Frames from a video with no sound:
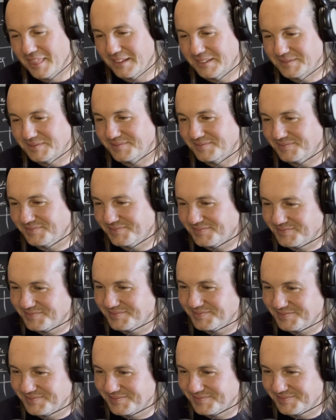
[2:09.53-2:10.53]

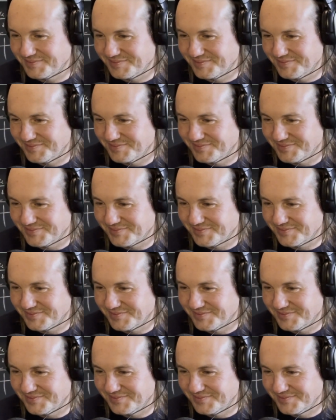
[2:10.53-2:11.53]

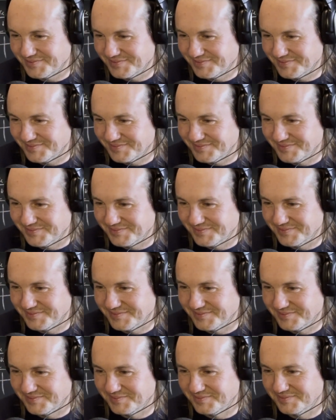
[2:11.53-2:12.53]

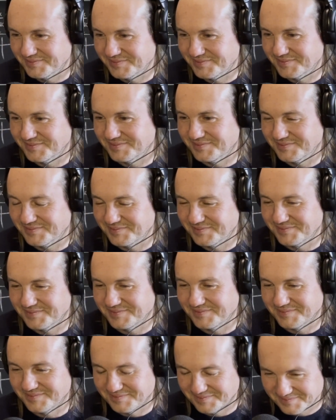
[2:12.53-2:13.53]

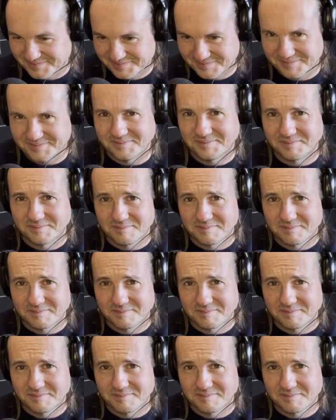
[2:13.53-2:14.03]
The person shown says nothing.